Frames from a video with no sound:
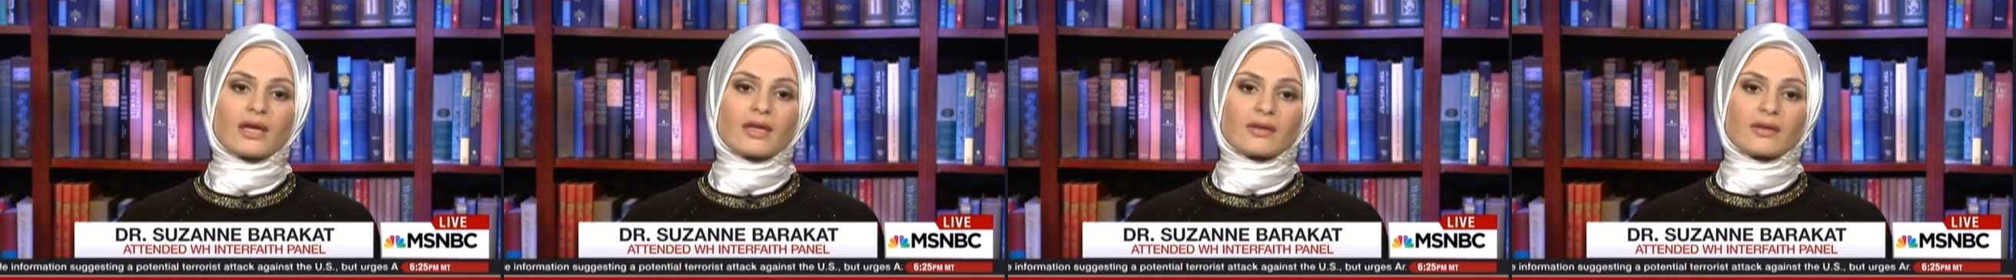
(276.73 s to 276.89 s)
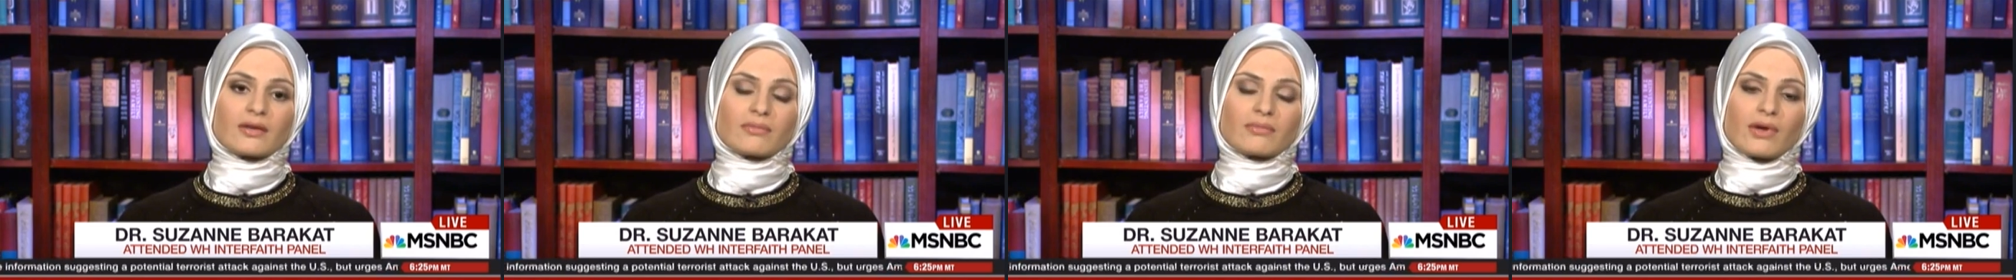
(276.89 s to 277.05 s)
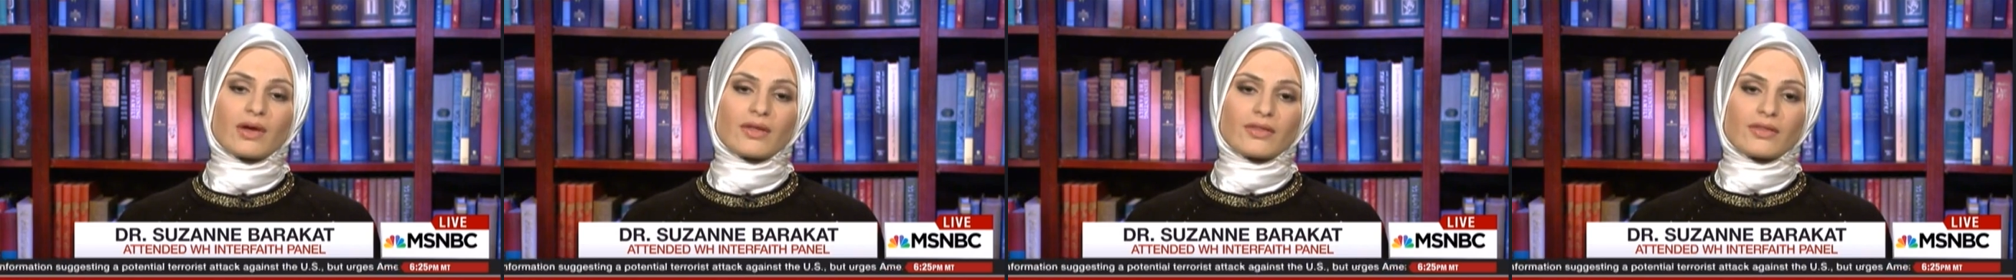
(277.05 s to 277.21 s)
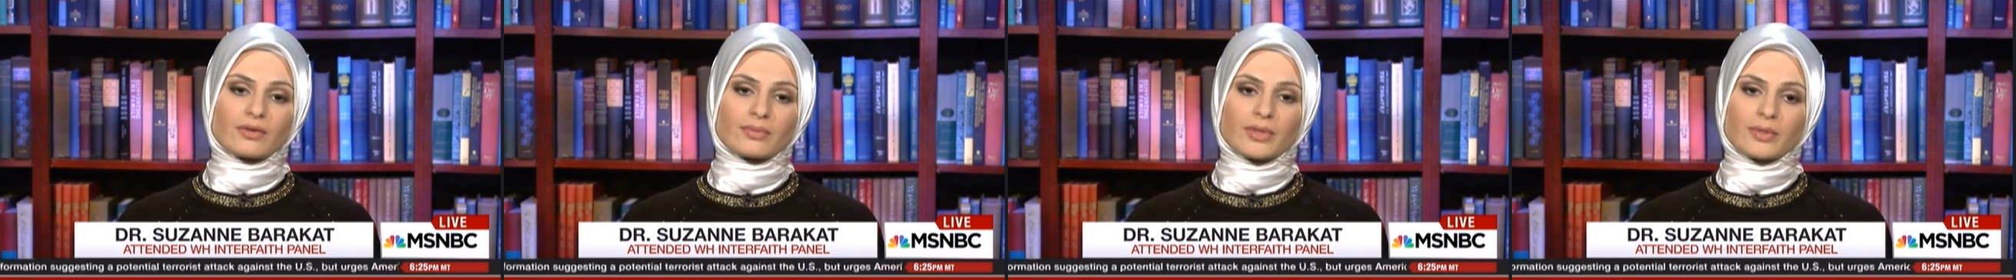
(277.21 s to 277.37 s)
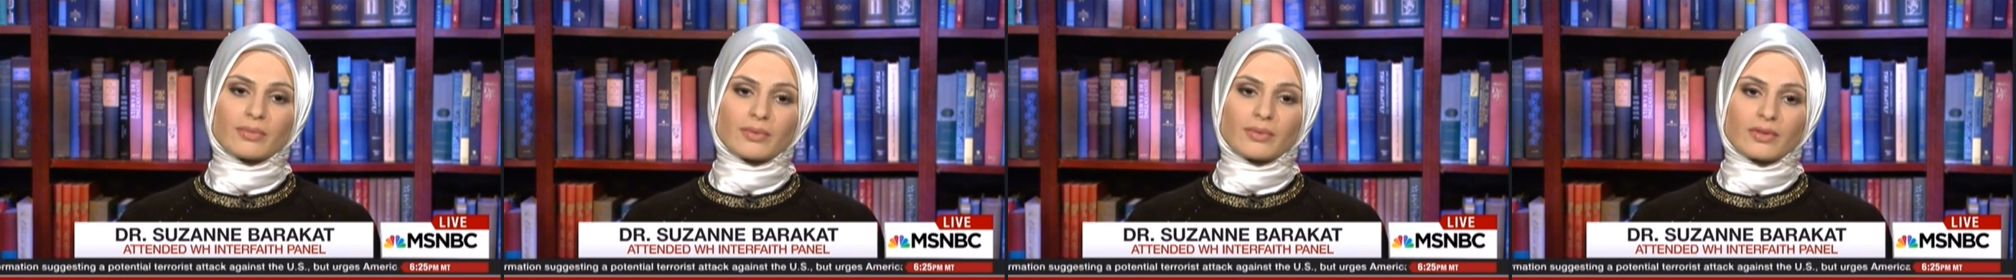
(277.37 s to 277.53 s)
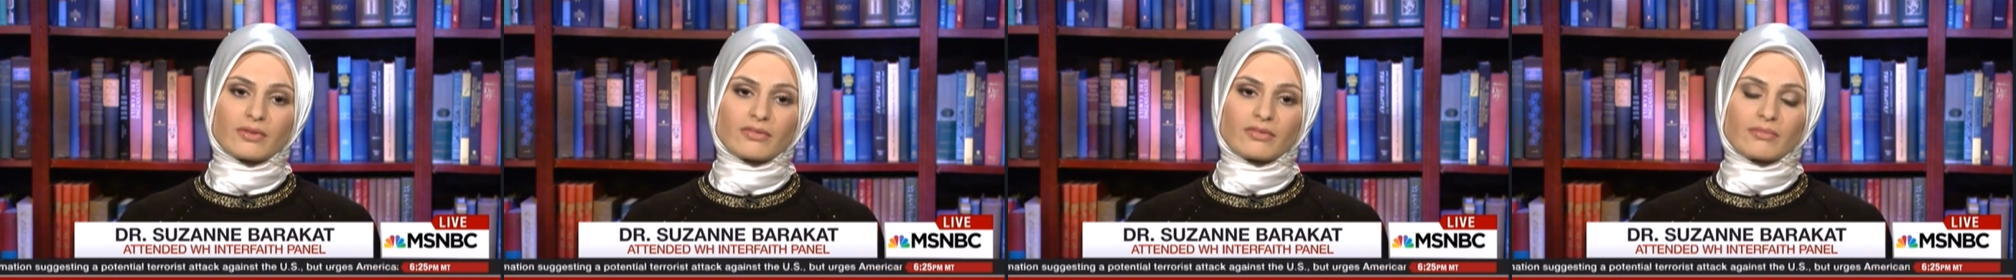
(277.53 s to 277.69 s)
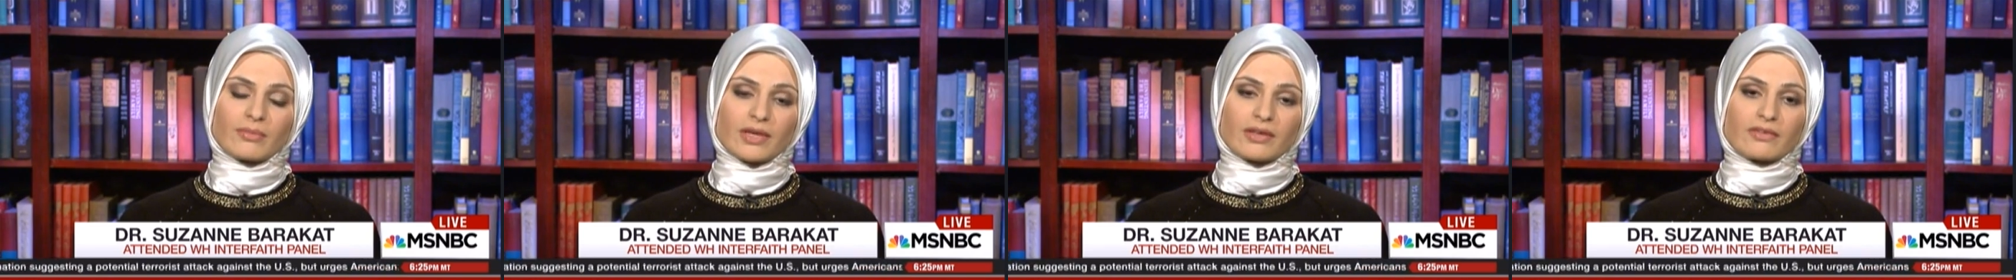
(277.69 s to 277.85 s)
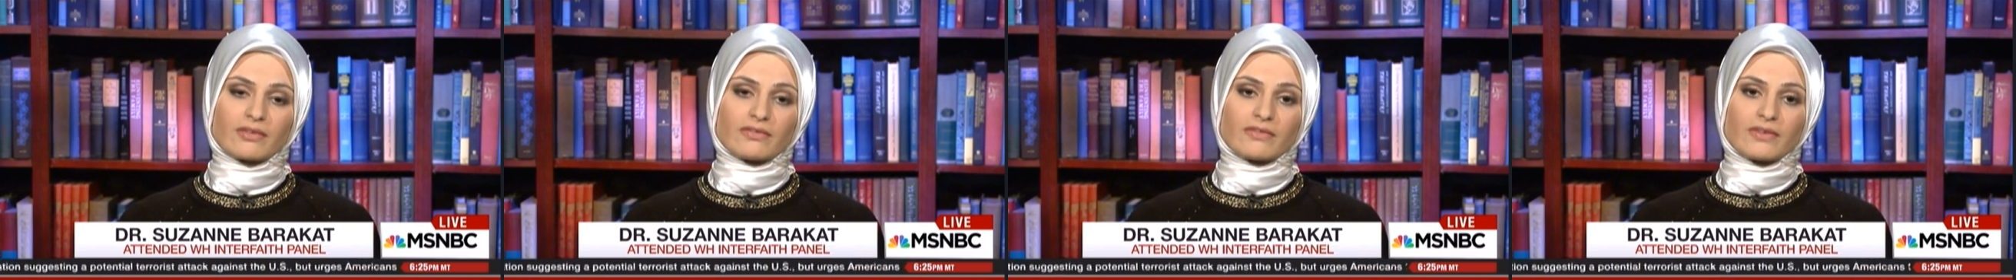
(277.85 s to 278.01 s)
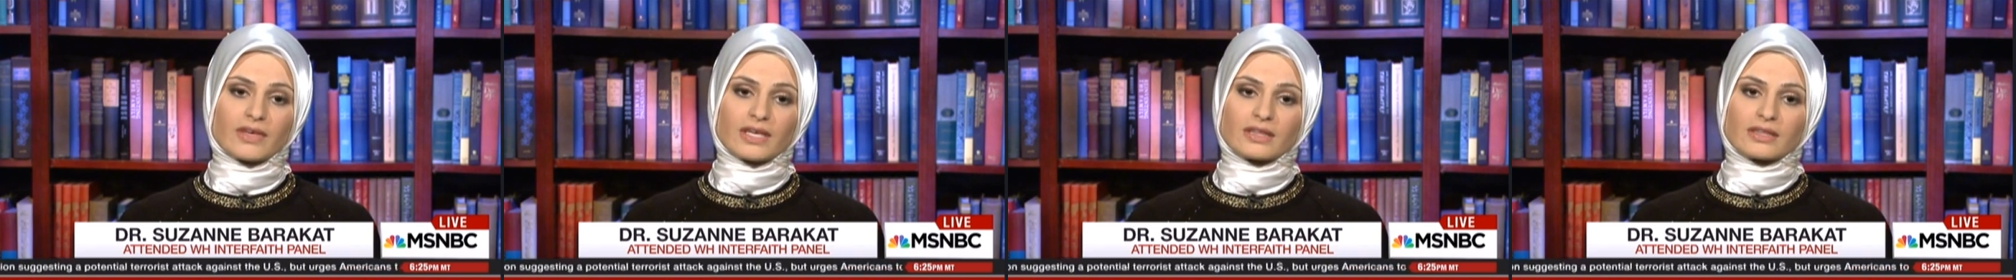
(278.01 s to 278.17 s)
and other people of my
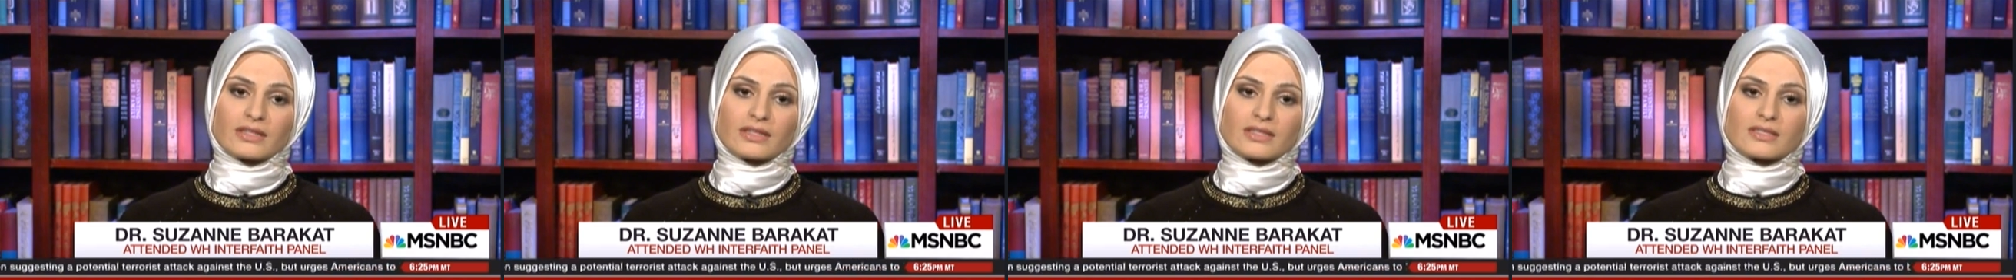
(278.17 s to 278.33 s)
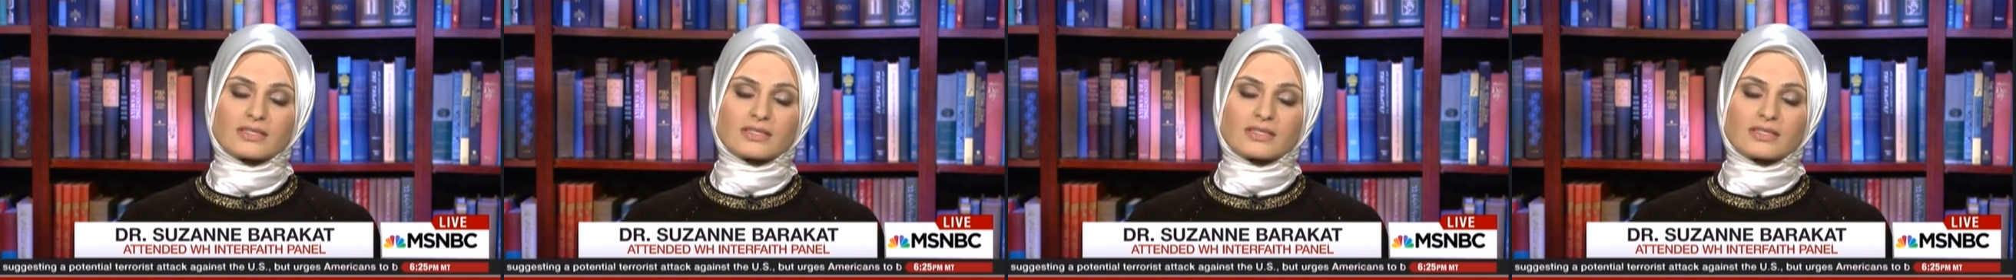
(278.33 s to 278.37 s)
faith